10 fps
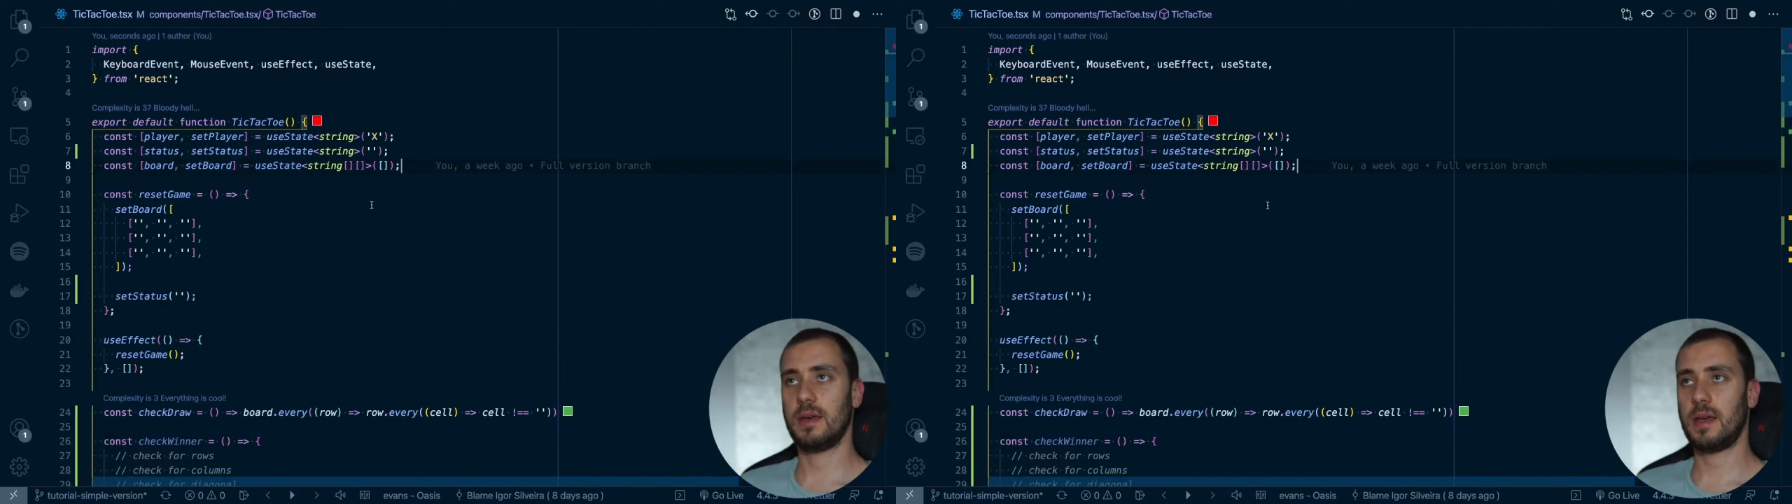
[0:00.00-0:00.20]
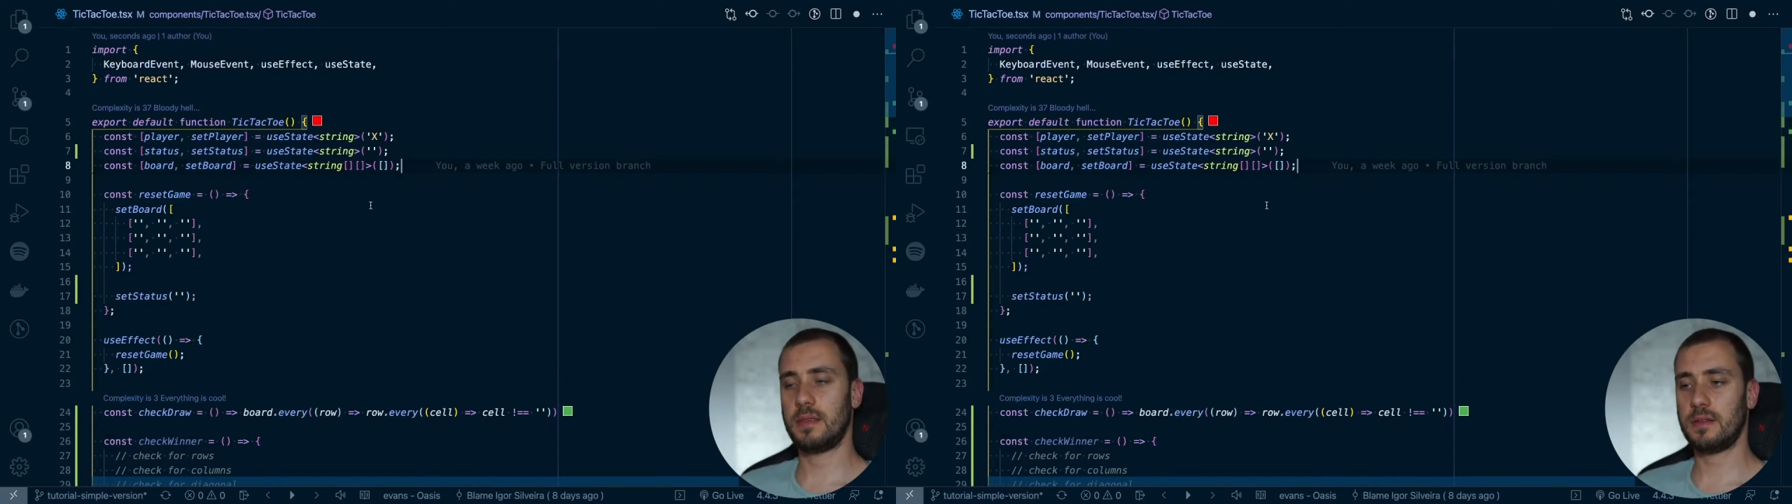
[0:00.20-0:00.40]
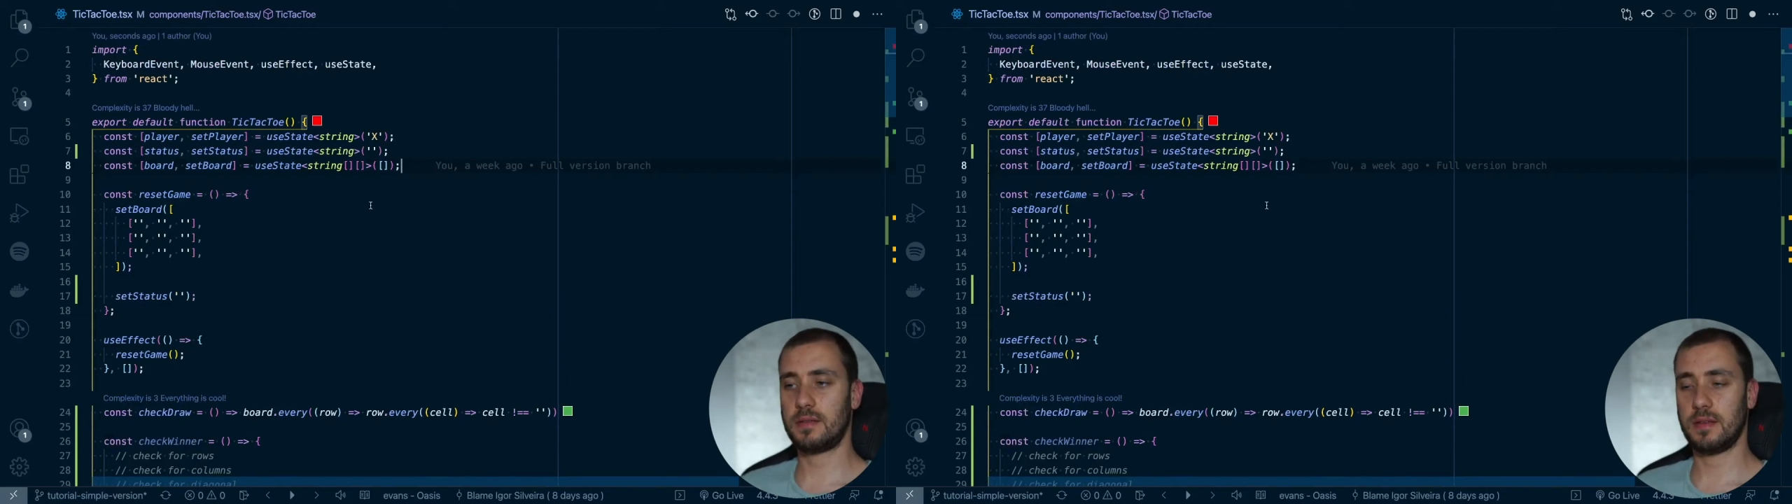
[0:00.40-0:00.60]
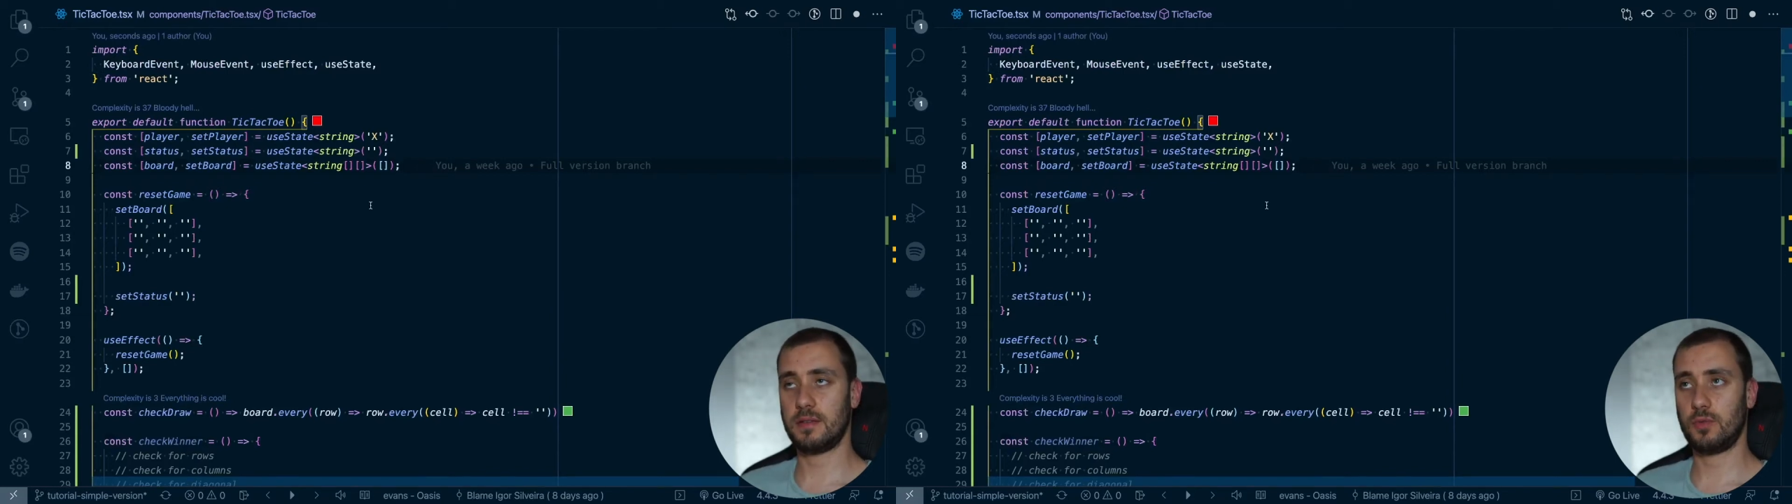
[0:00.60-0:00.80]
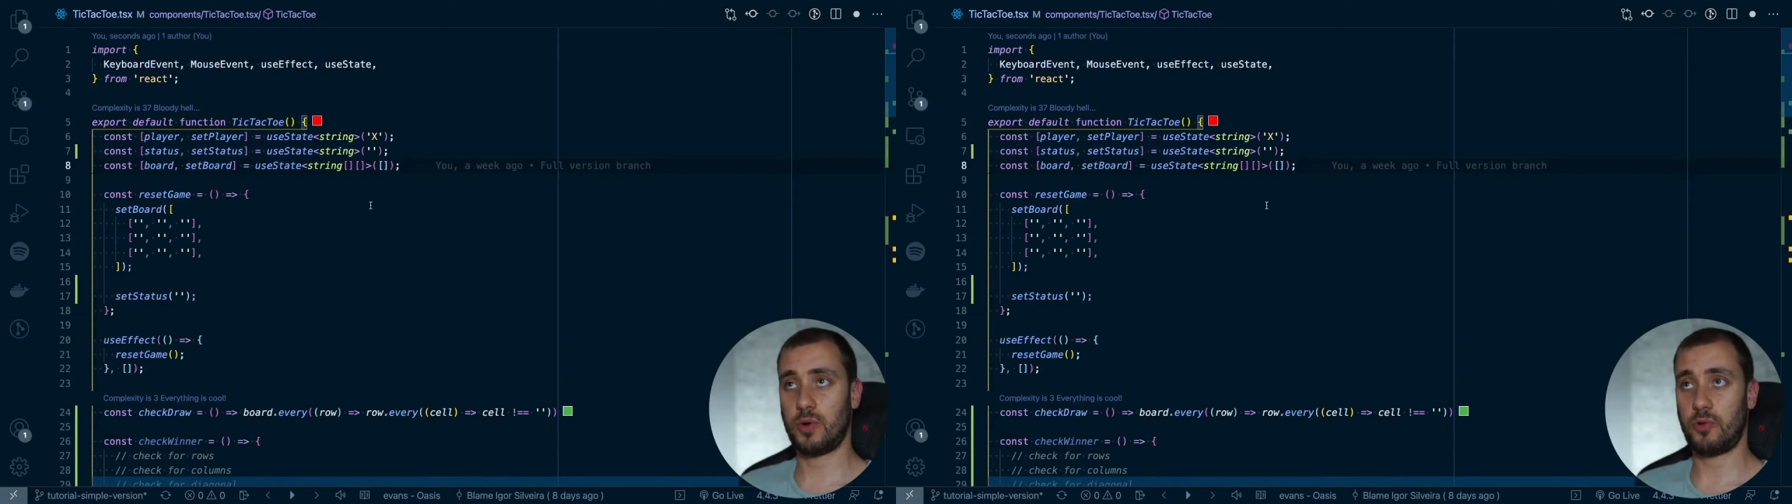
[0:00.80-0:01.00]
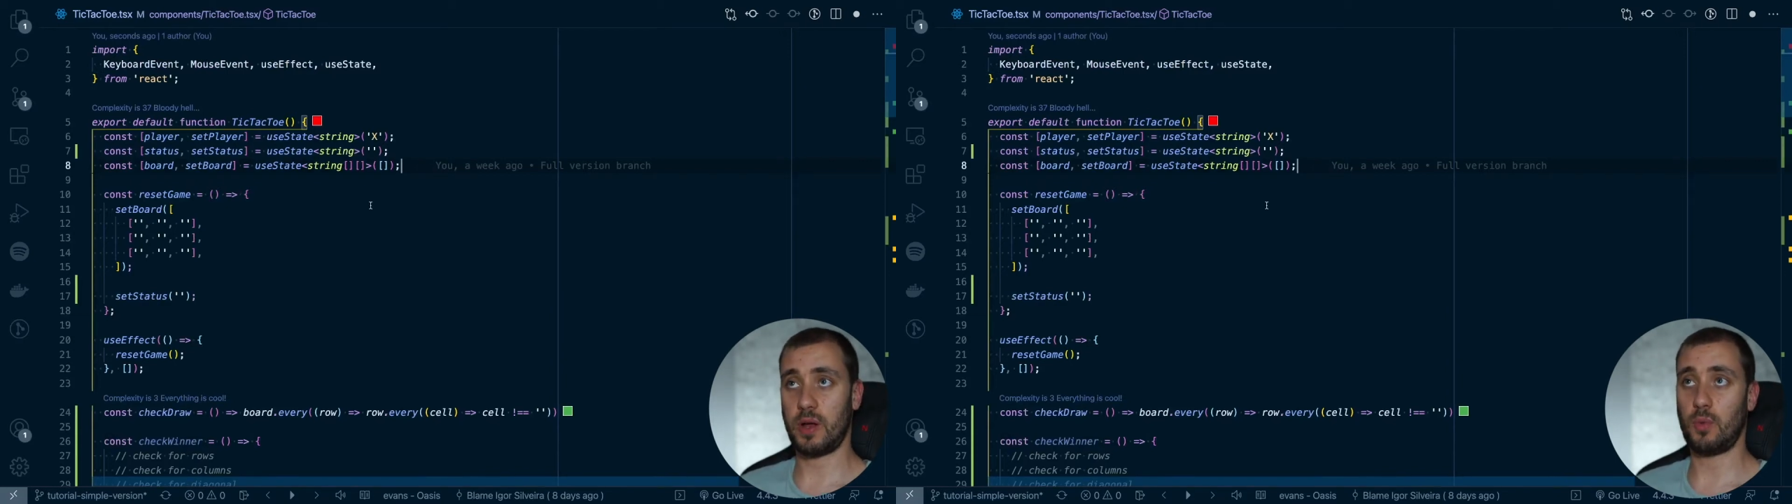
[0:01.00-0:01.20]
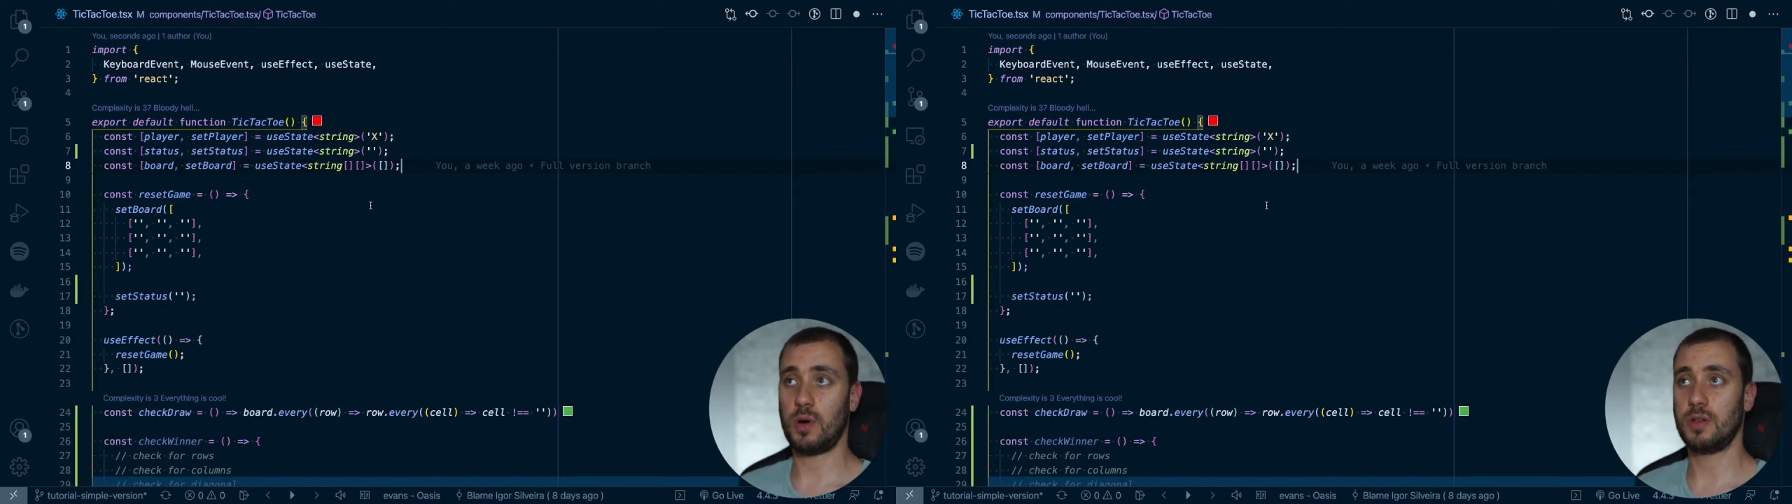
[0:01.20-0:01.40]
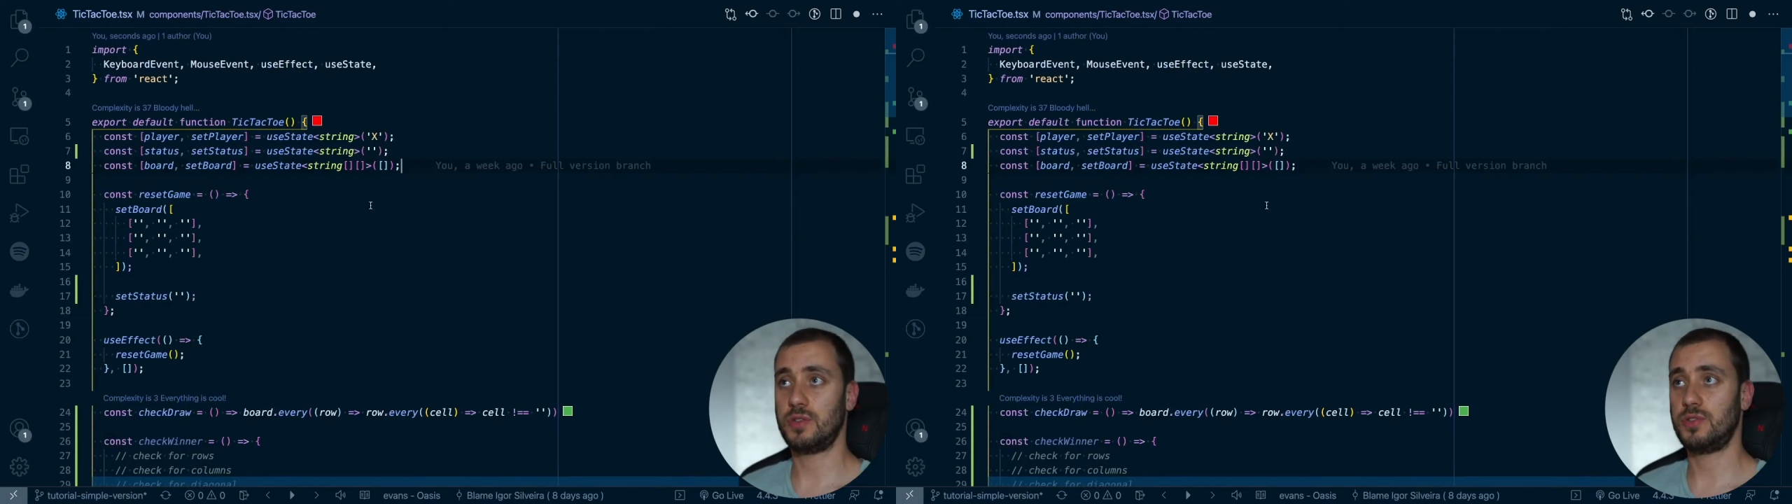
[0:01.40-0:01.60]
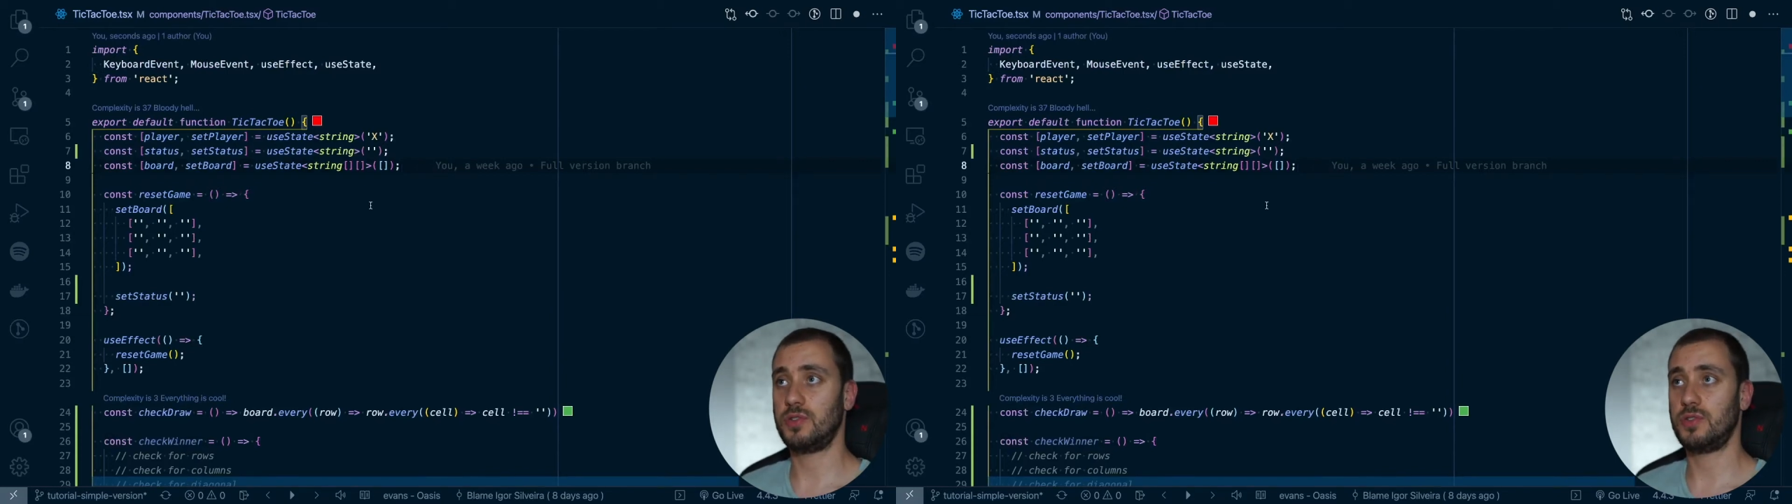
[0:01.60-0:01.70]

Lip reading: And this is where I want